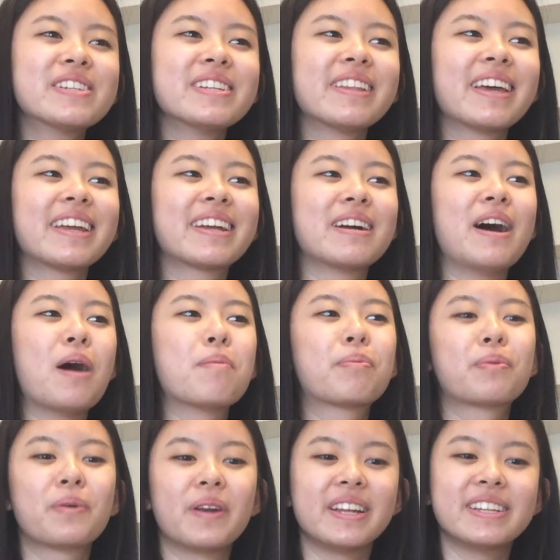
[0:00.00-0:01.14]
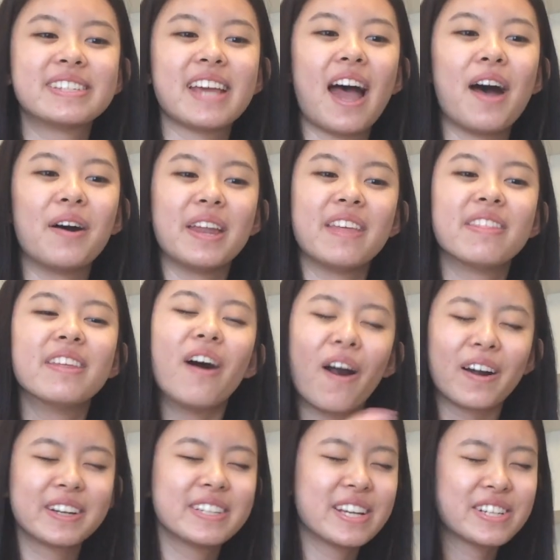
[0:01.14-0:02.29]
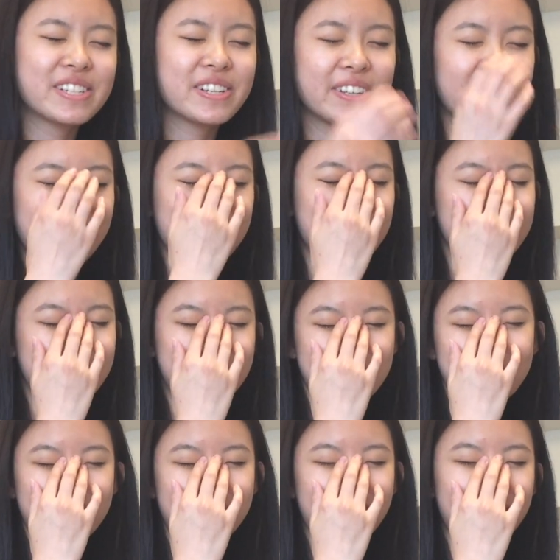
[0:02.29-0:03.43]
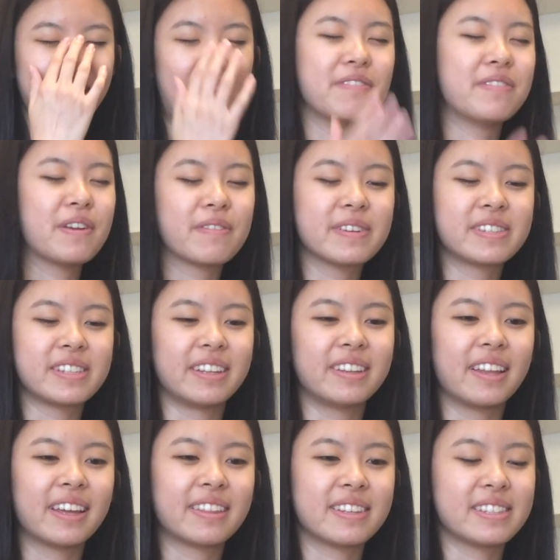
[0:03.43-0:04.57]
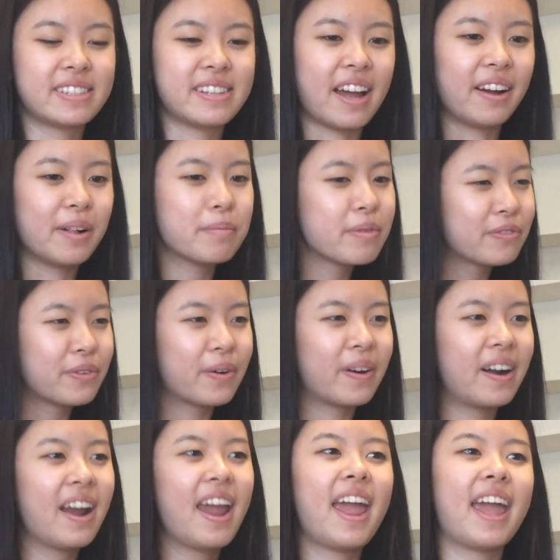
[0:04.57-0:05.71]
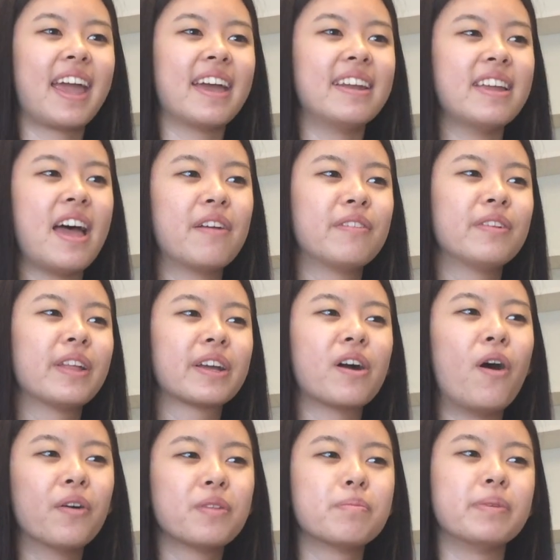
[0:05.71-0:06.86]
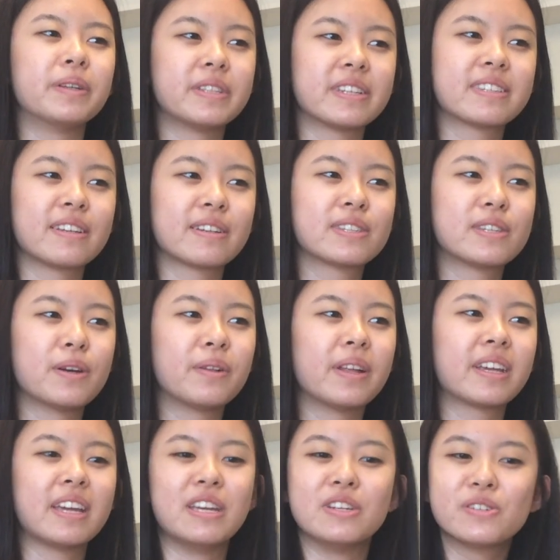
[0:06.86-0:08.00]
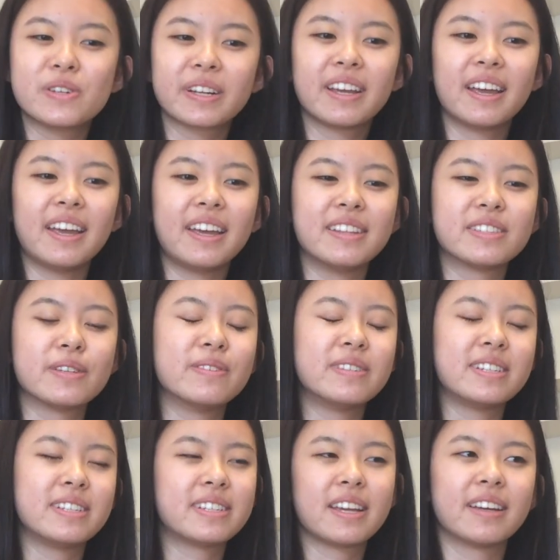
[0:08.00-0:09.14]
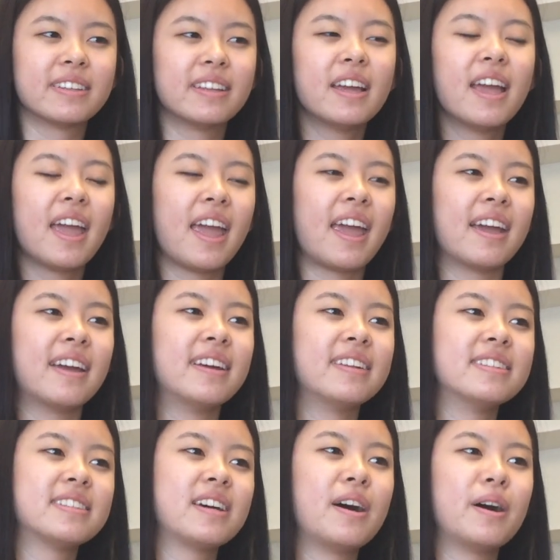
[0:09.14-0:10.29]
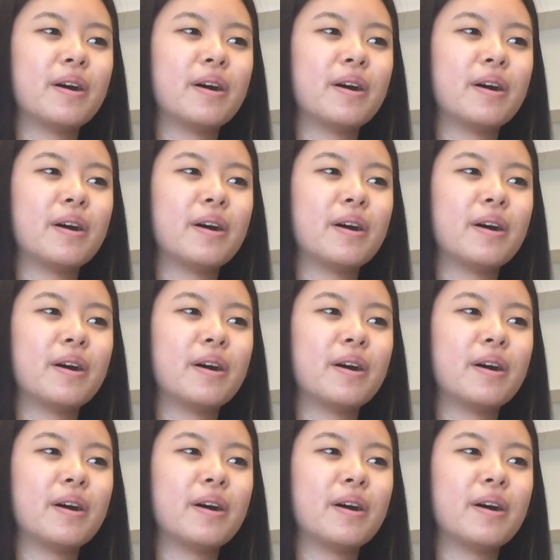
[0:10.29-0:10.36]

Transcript: like a pretty town, and the architecture like was like I've never seen like this style before, and like all the buildings look so like intricate and so detailed, and